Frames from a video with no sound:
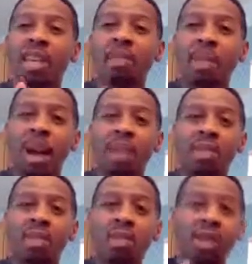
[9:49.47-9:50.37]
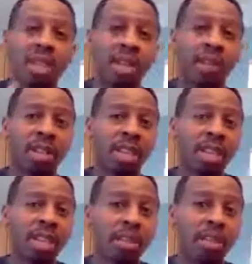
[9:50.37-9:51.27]
imbalance or a difference
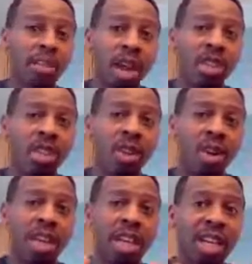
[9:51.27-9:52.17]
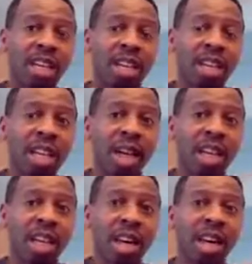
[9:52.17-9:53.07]
in the pressure on the
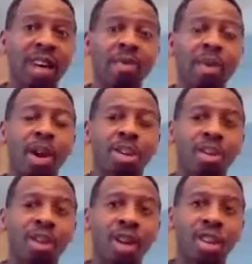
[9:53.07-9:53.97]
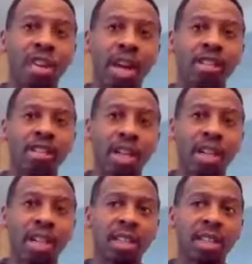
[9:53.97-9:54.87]
inside and the pressure on the
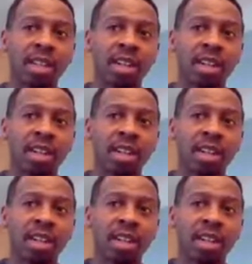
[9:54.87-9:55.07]
outside.